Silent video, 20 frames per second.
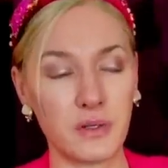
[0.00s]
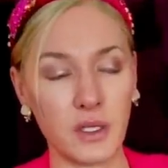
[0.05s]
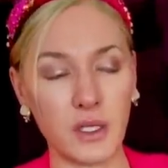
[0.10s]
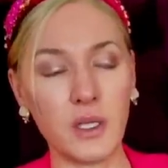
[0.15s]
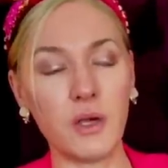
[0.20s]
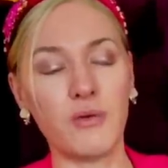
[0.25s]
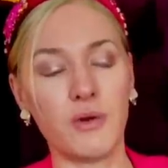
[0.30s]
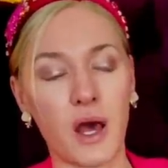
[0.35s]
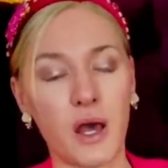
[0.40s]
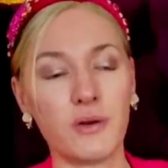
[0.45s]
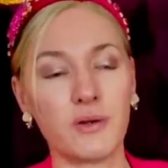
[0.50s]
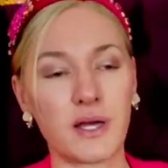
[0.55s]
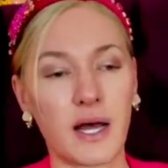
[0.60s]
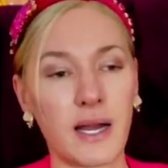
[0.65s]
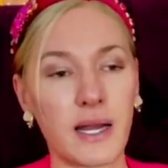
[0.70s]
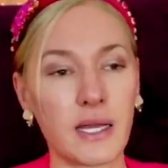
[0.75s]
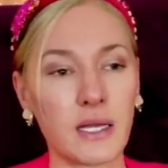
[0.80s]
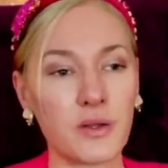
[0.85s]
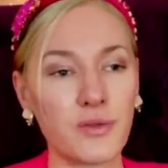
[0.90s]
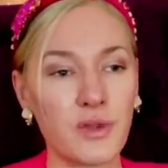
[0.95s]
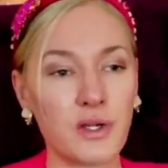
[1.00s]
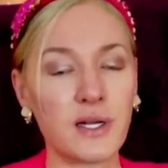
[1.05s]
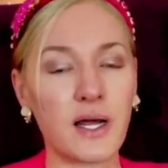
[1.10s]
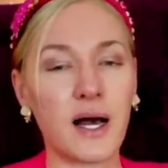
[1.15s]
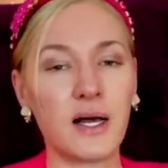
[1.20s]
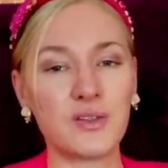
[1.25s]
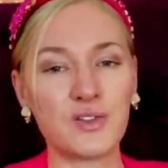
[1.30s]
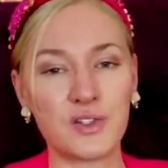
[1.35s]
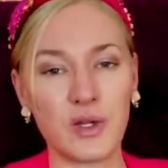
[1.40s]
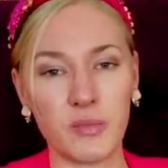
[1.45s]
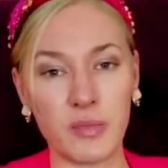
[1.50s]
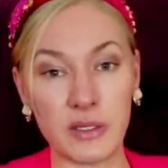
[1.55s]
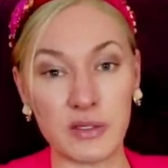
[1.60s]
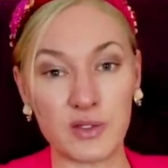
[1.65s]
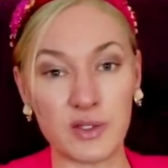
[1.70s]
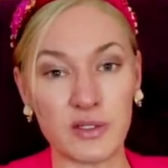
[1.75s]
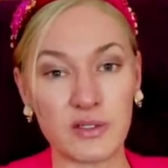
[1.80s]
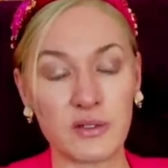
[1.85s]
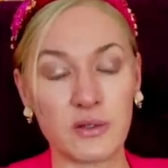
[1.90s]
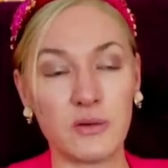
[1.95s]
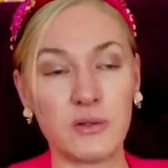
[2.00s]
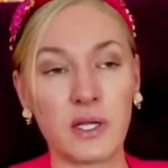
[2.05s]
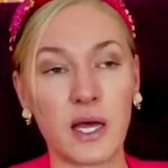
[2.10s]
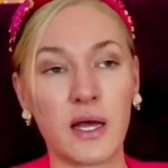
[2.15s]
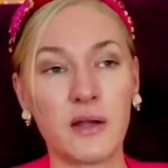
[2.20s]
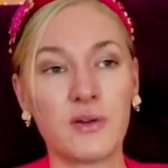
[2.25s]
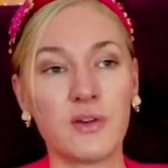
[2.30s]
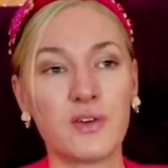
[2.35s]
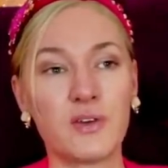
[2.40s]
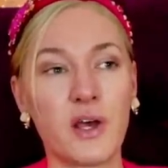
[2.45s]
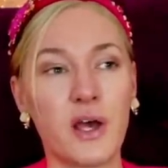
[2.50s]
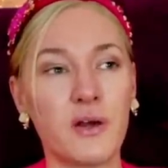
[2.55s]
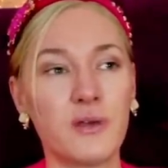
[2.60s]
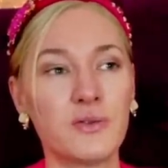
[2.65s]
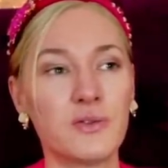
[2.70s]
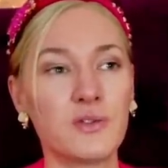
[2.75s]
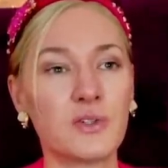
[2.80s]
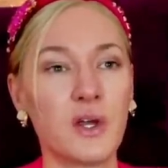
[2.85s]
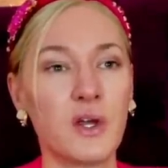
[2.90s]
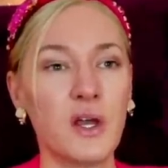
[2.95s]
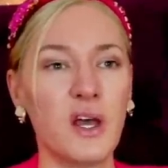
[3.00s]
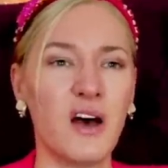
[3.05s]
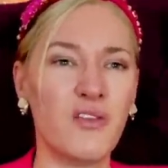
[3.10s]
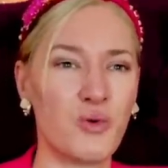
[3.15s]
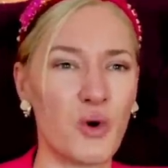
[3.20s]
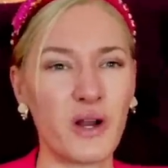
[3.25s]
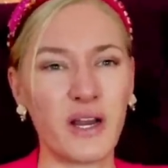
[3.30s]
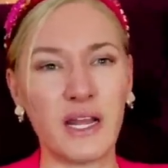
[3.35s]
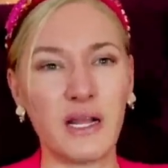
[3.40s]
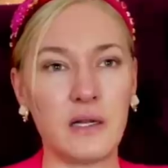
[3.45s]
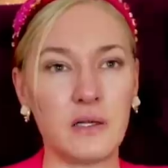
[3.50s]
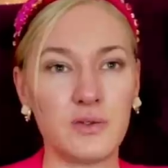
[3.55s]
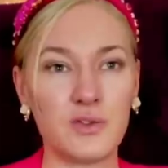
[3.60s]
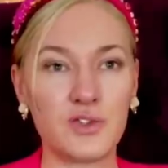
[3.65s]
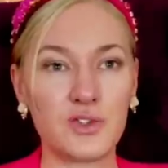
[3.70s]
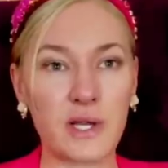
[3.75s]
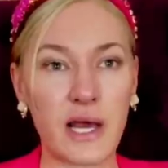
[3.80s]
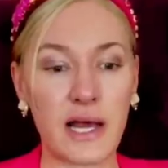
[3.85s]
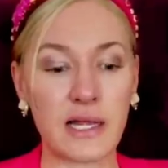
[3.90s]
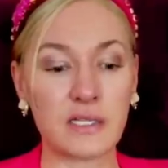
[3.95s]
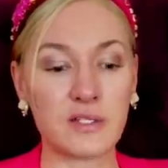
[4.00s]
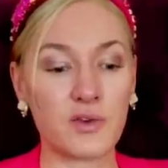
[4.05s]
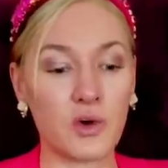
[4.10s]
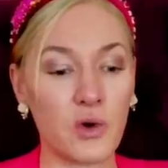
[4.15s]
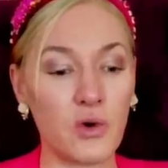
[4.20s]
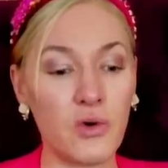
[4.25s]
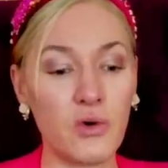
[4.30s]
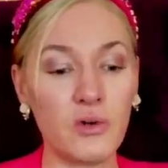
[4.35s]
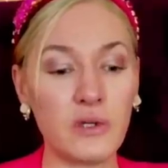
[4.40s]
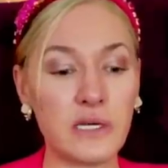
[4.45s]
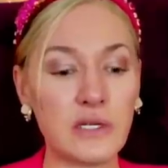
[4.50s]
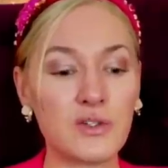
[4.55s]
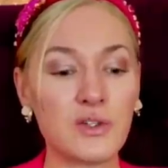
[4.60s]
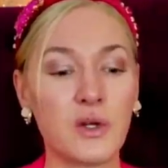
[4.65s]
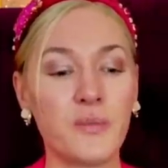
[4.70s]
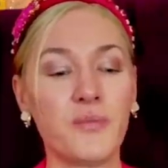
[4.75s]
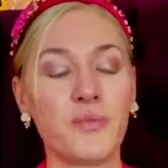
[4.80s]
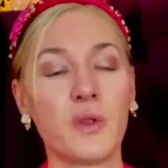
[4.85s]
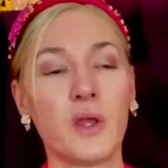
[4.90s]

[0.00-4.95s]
you know, darling, the nasty business, all the undertones of what England stands for, all this,